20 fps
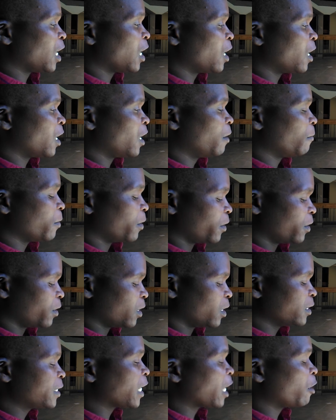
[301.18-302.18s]

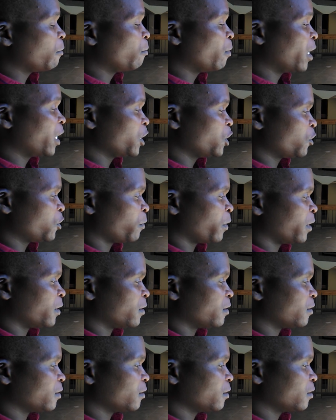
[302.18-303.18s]
are time
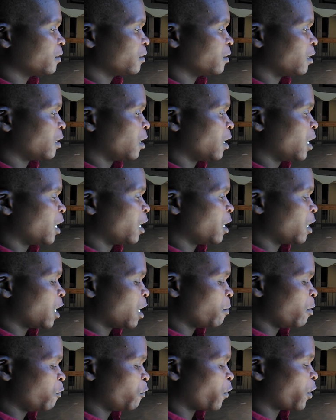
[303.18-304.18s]
management.
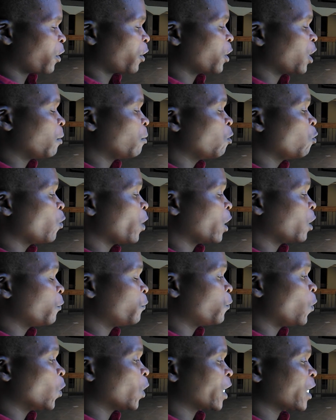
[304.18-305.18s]
I'm a
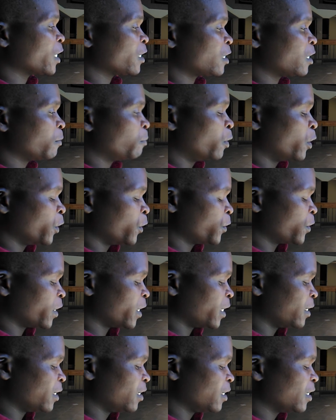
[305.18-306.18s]
well-focused
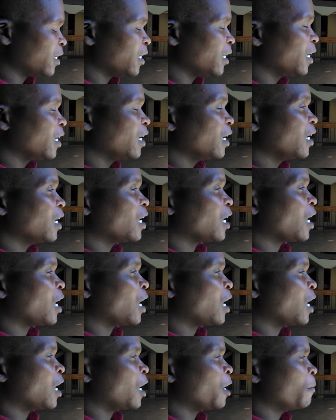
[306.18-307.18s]
person.
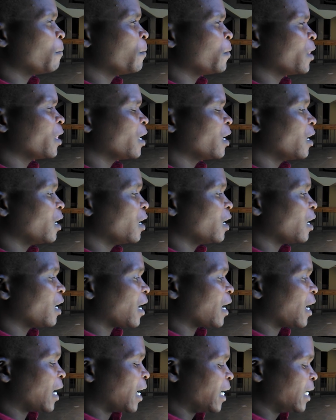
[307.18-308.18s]

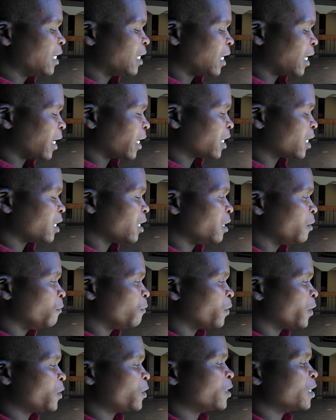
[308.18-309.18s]
I like
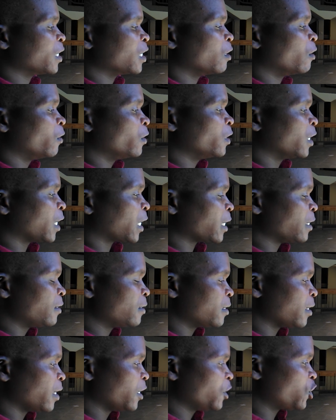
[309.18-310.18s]
investing on the
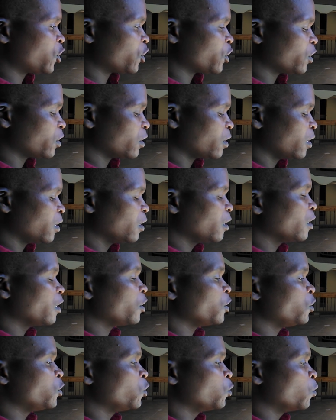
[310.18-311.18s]
research,
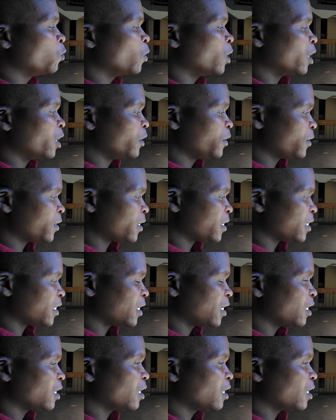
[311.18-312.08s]
new words.